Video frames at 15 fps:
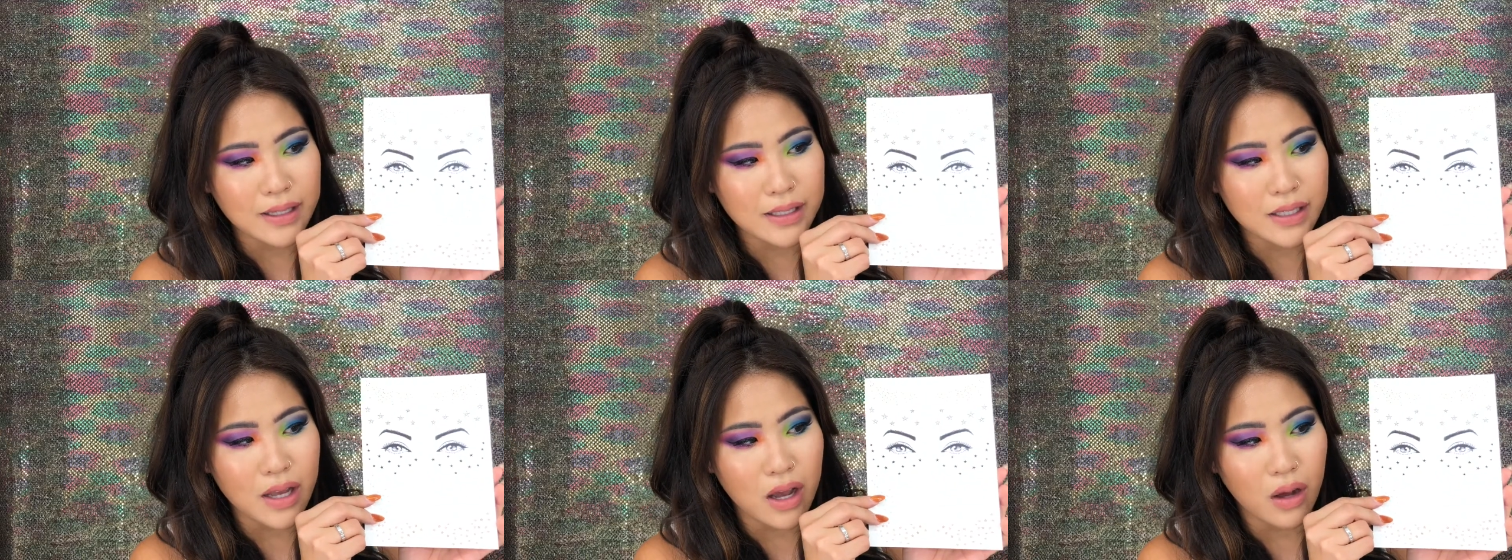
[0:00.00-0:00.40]

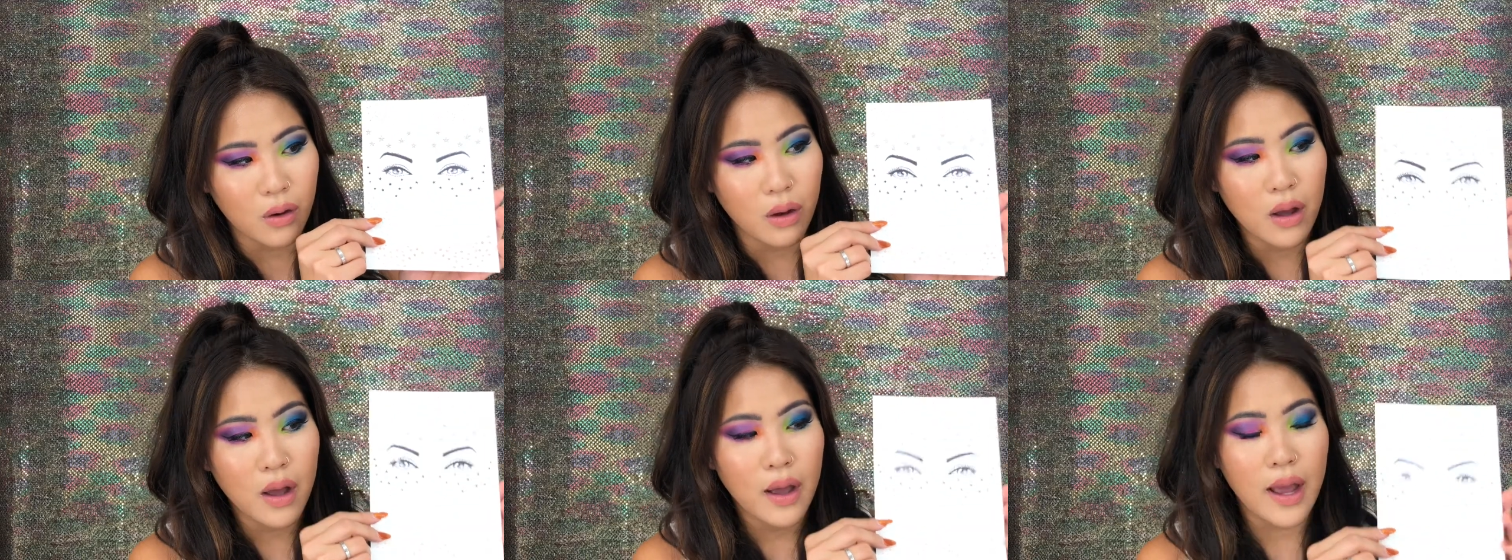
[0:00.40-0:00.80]

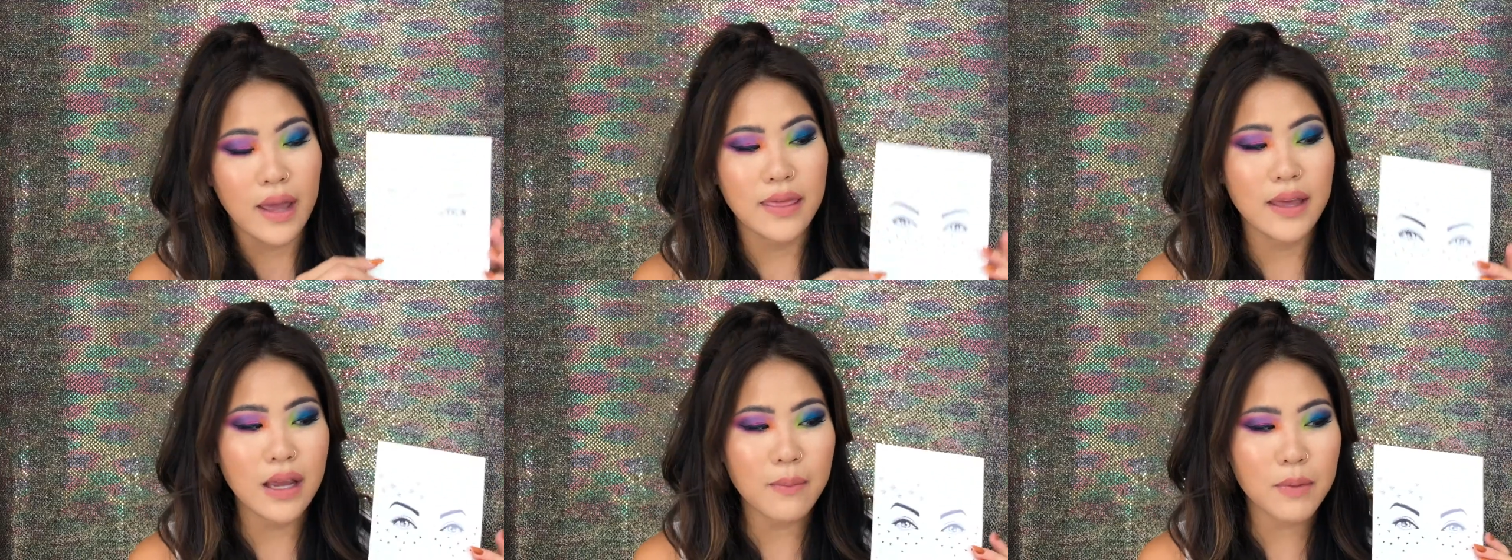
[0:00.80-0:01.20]
So I
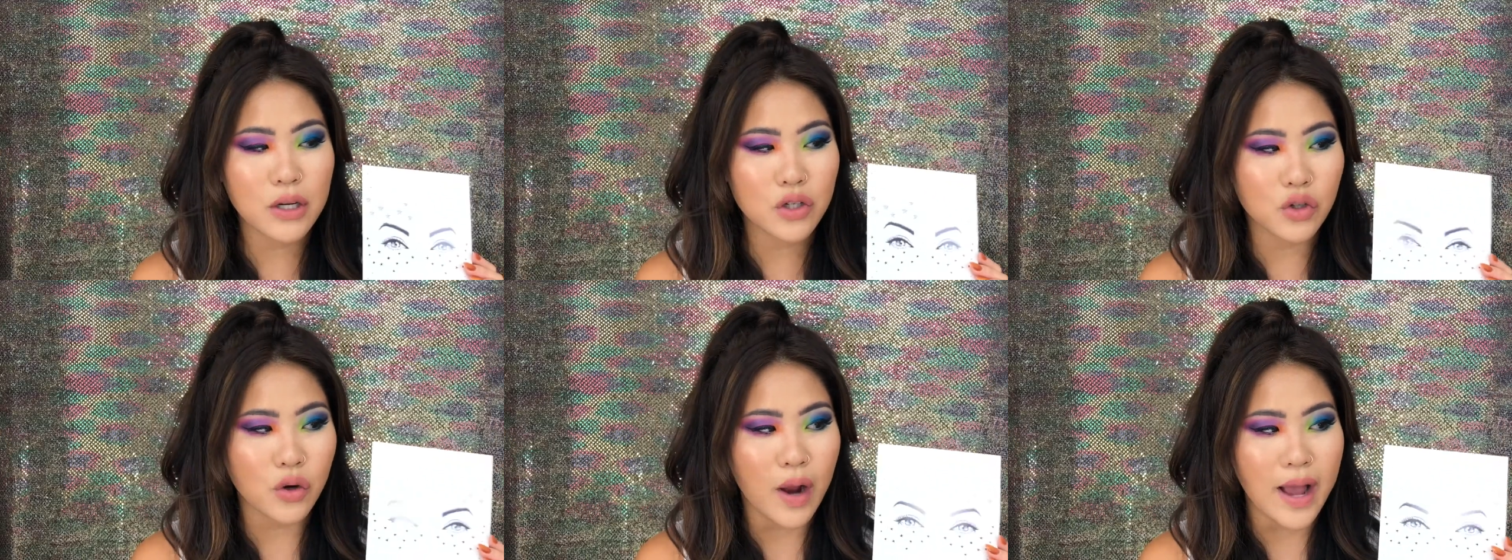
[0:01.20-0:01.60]
think I'm
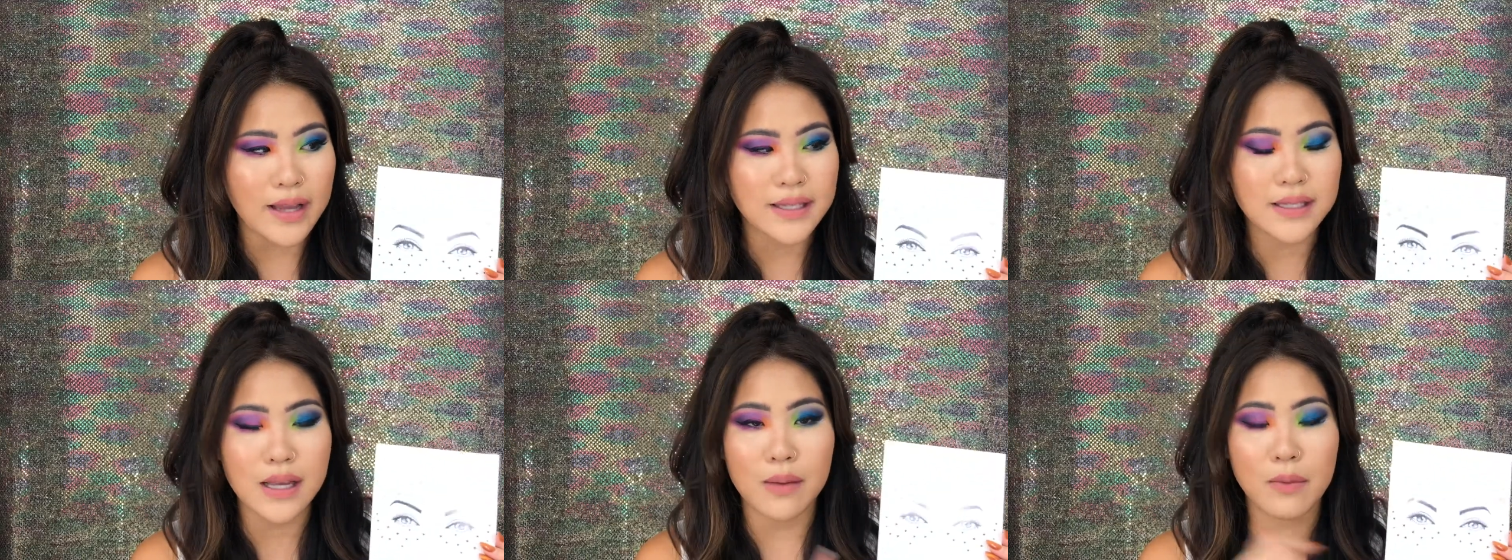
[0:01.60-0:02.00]
gonna try
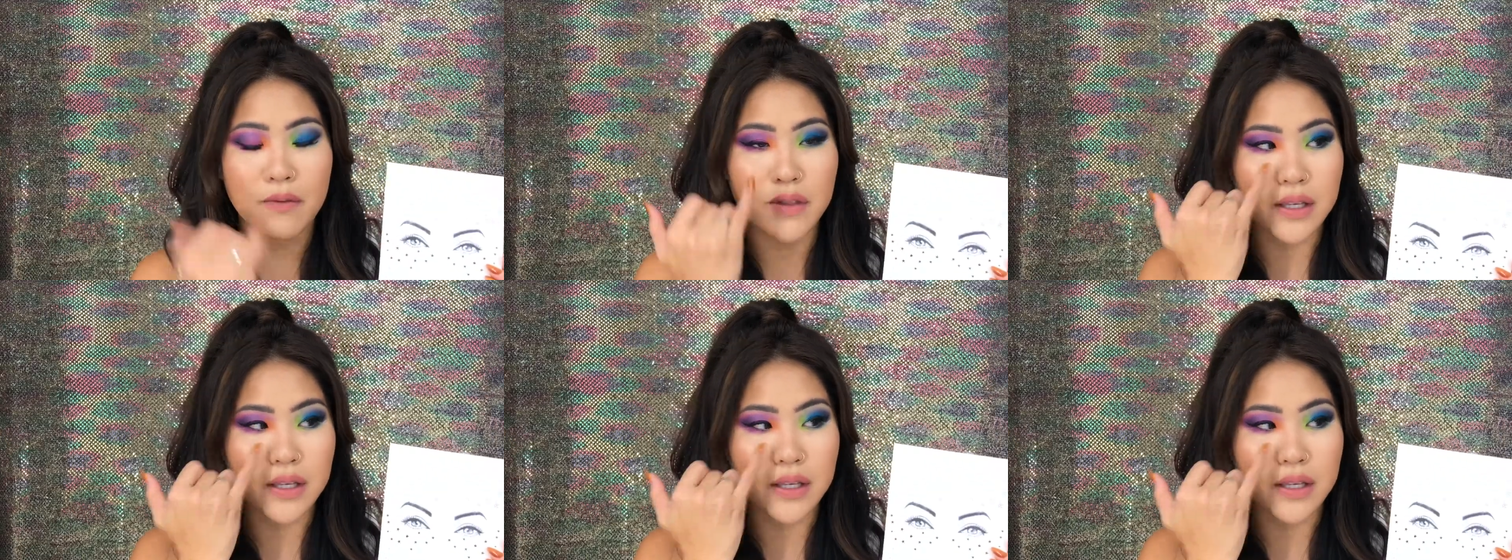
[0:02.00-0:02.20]
some of